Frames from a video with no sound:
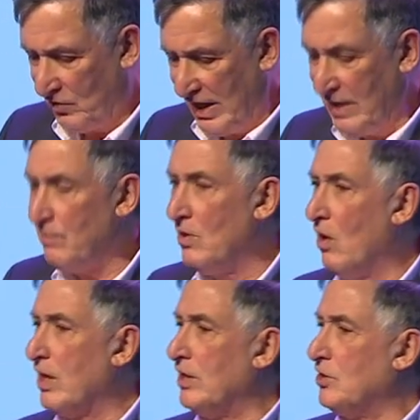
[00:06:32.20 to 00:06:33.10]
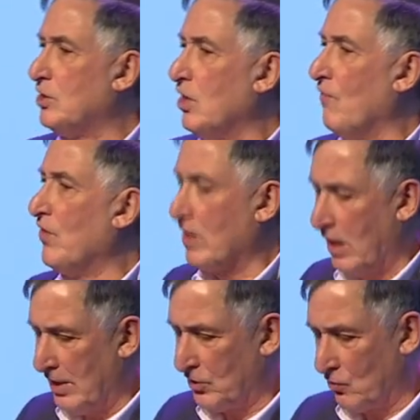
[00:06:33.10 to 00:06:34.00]
Deep knowledge of the
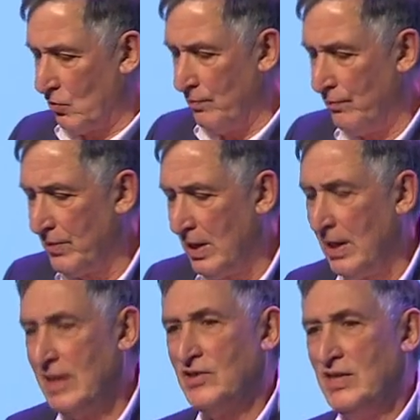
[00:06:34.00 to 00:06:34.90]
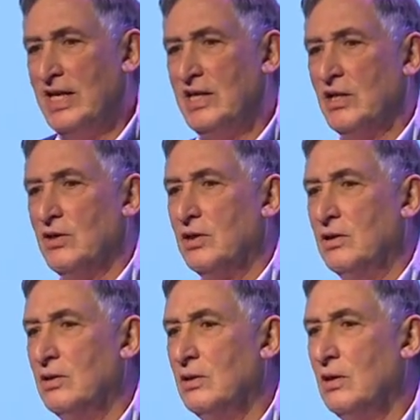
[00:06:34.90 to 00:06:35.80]
classroom is needed
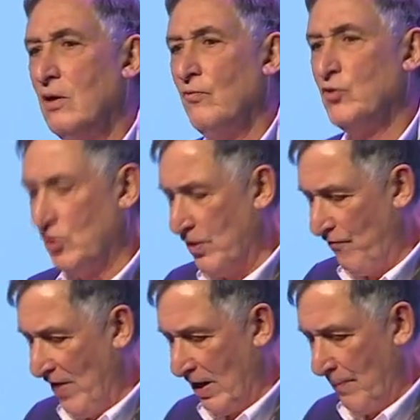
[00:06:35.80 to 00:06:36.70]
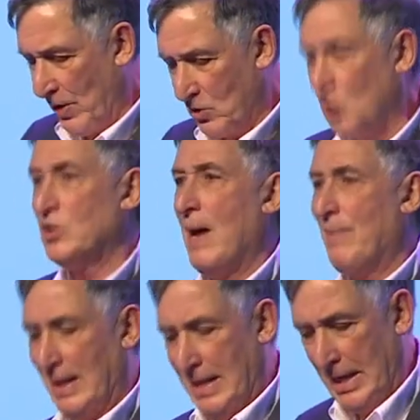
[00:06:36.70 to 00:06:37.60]
to develop a good
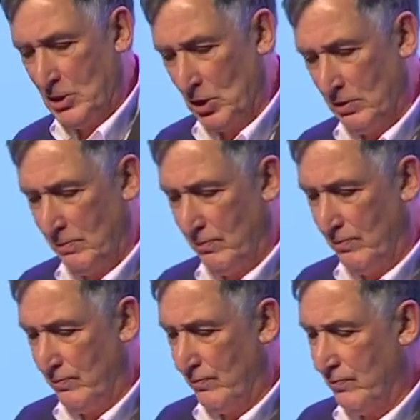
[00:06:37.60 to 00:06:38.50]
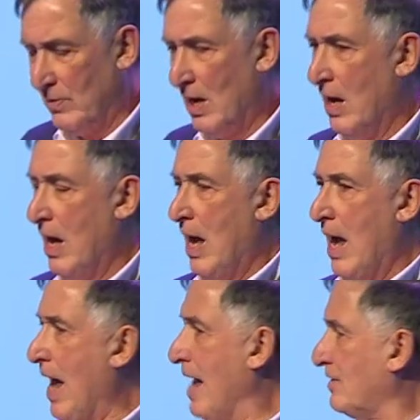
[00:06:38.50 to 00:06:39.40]
application.
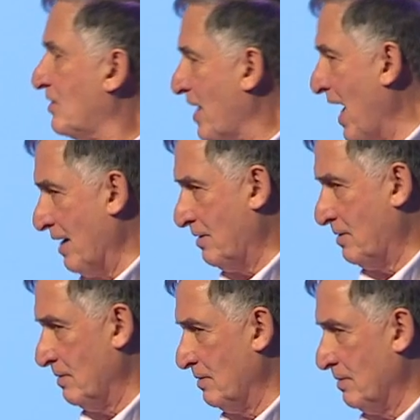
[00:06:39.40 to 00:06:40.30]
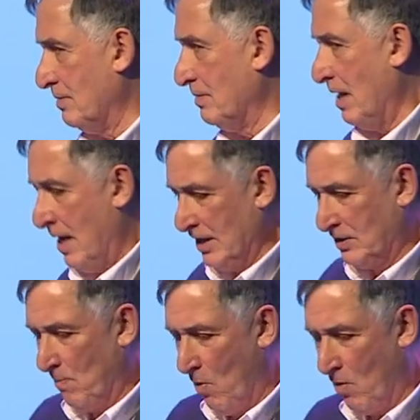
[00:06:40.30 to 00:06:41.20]
EdTech
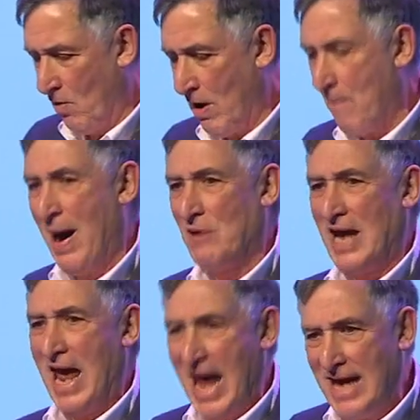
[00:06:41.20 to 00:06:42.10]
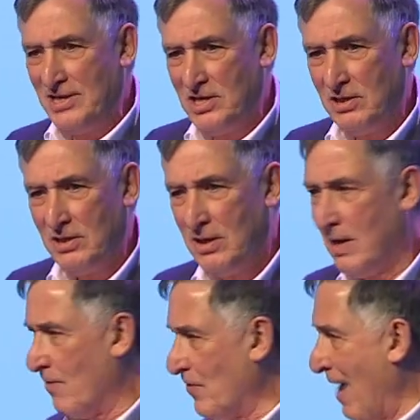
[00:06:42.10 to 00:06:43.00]
is more about ed
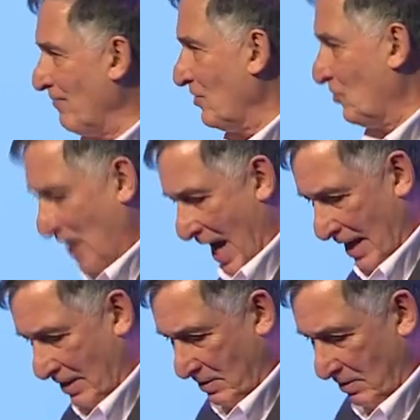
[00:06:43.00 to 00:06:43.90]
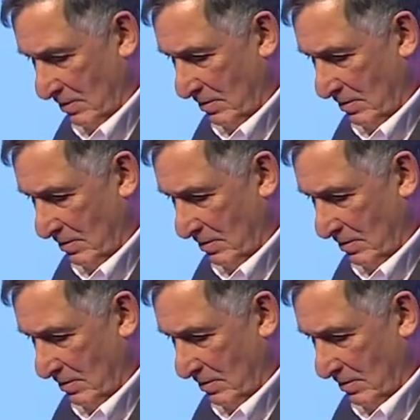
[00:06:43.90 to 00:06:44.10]
than tech.